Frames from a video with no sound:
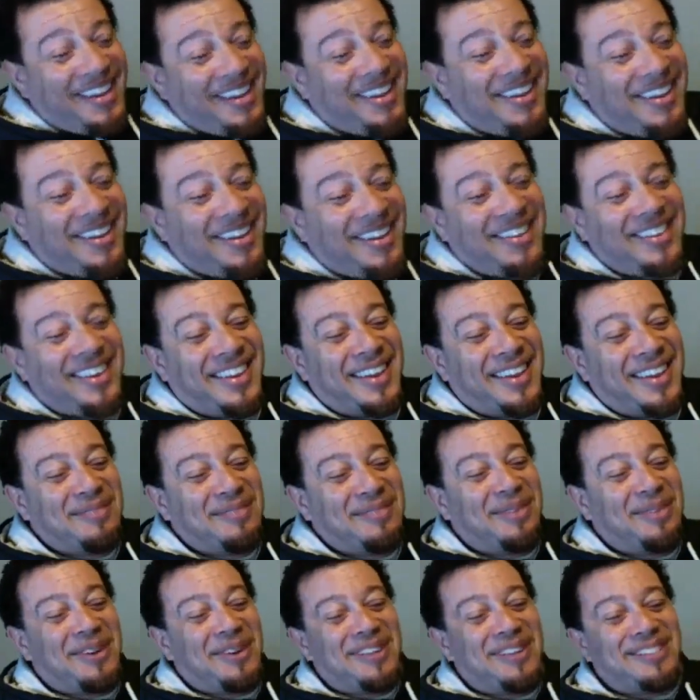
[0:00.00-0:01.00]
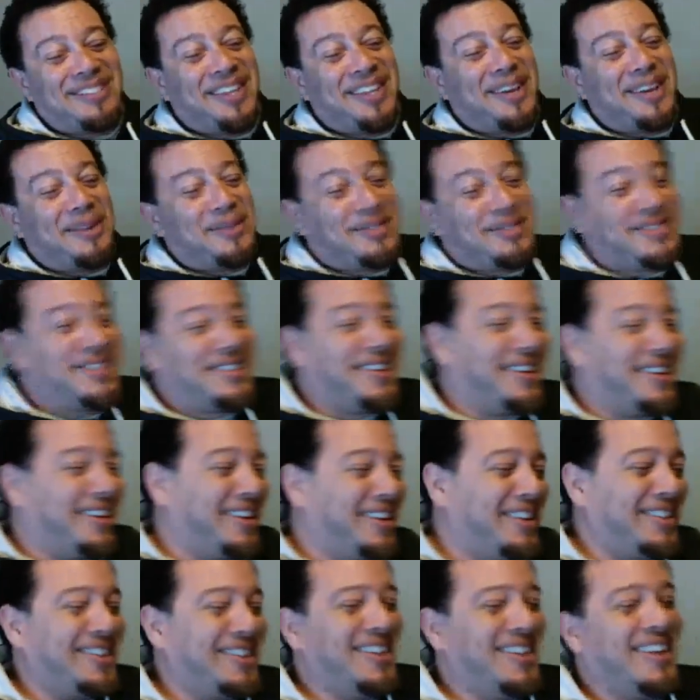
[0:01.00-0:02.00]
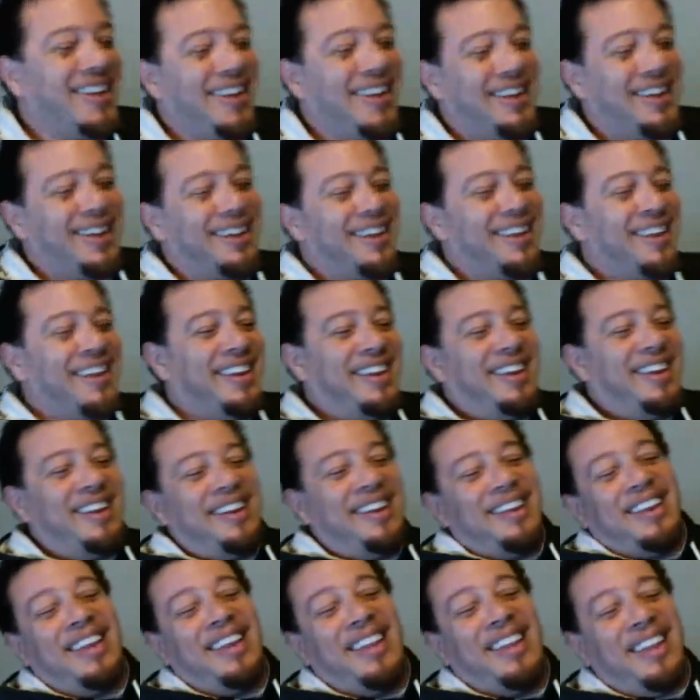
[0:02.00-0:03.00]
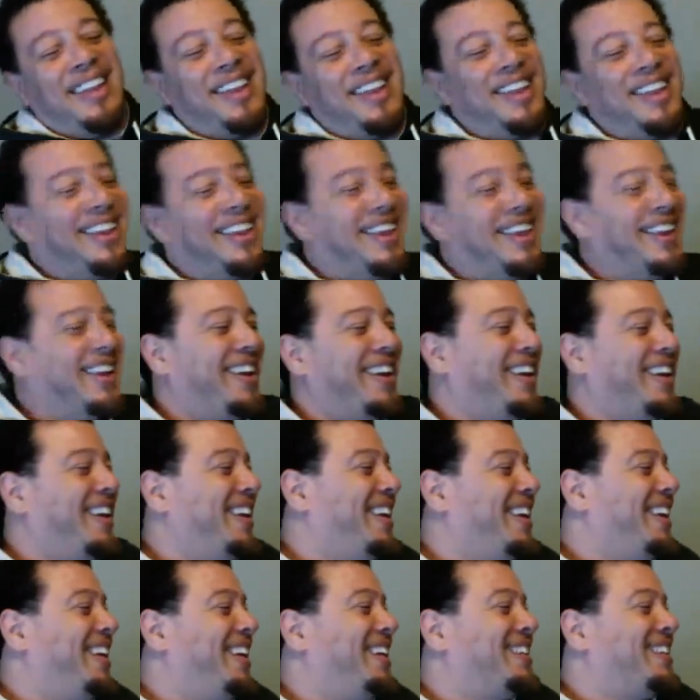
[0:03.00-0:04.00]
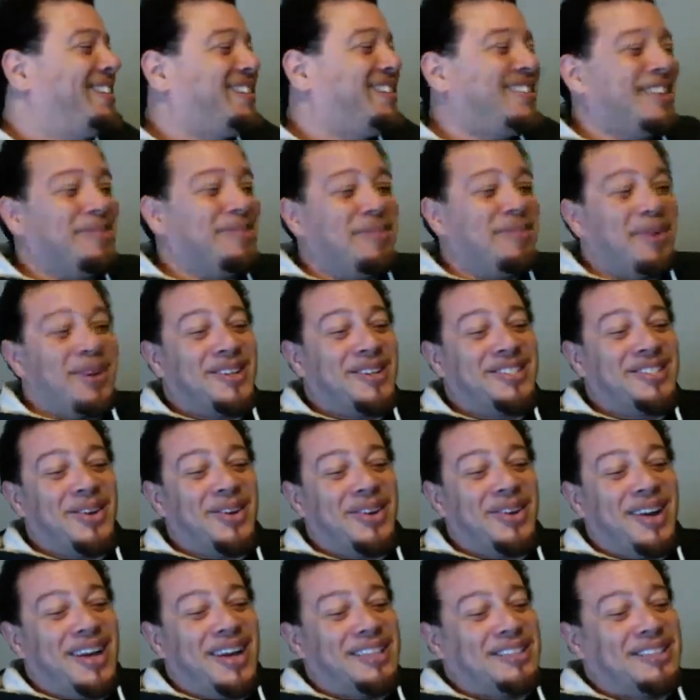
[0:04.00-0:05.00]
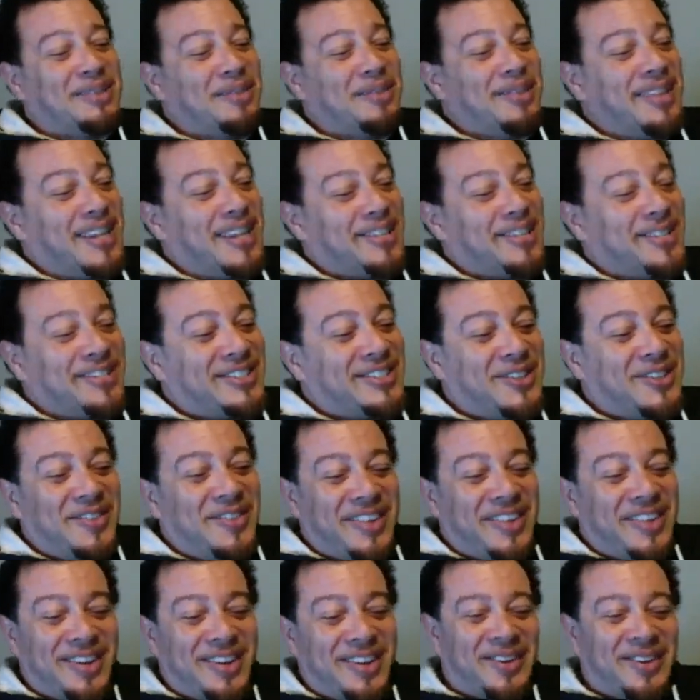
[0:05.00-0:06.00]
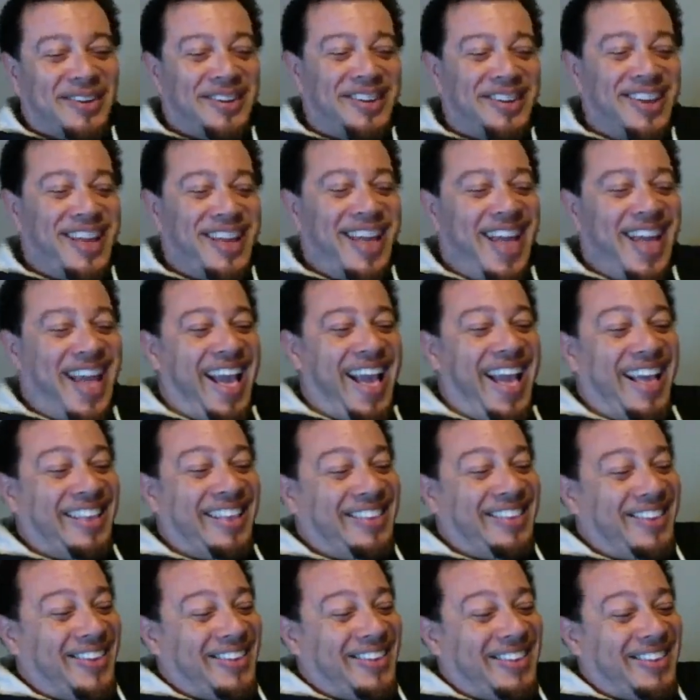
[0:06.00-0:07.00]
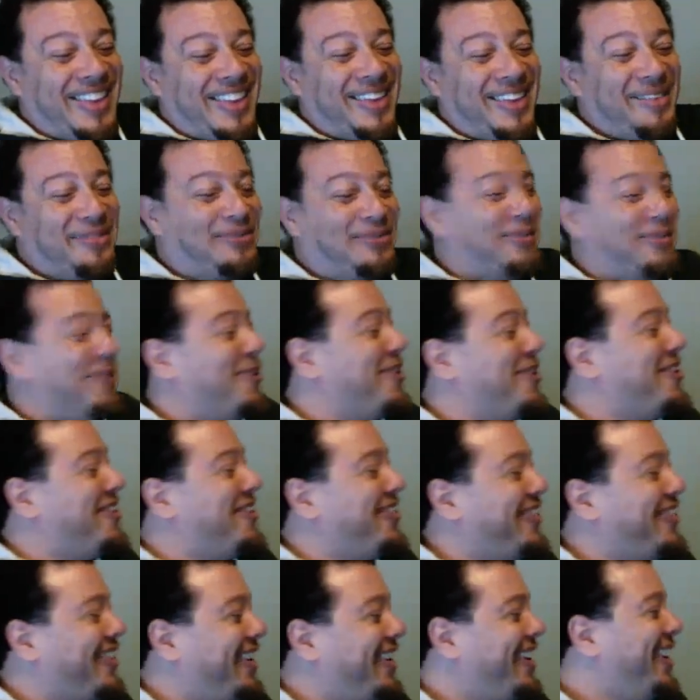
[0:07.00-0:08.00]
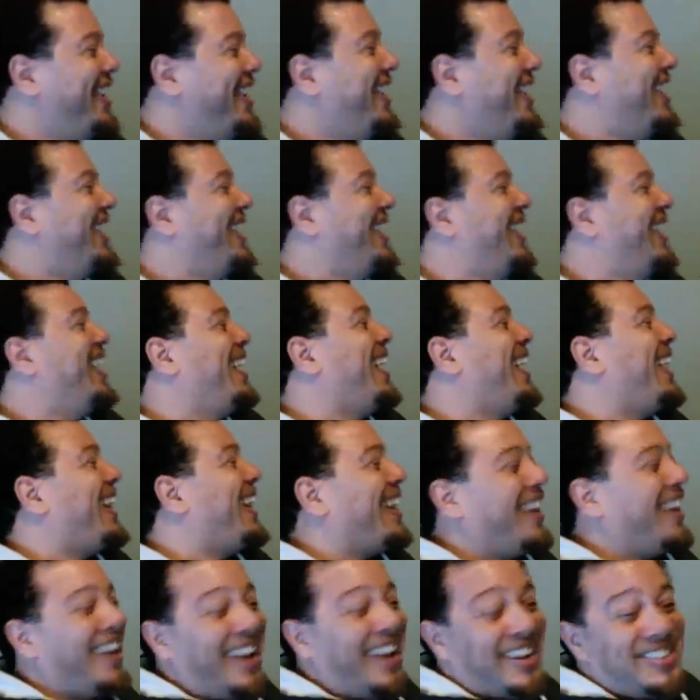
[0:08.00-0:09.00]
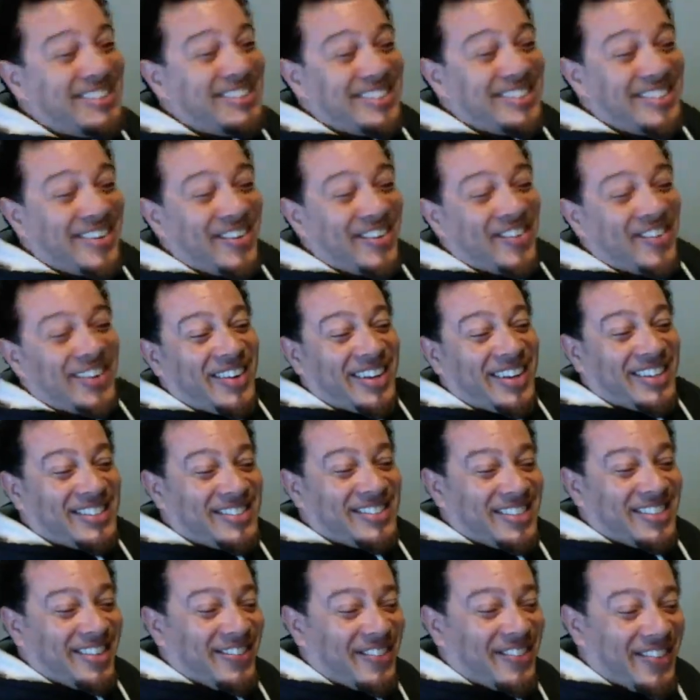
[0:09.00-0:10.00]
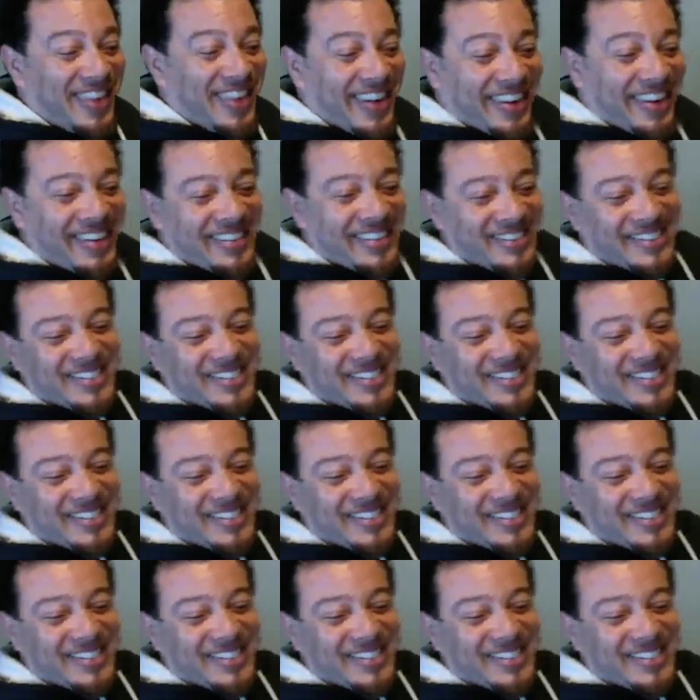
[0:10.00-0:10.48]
Oh yeah, Brother Joe was here. Shit, Brother Joe got some electrics over there. Don't let him fool you. He got electric over there somewhere.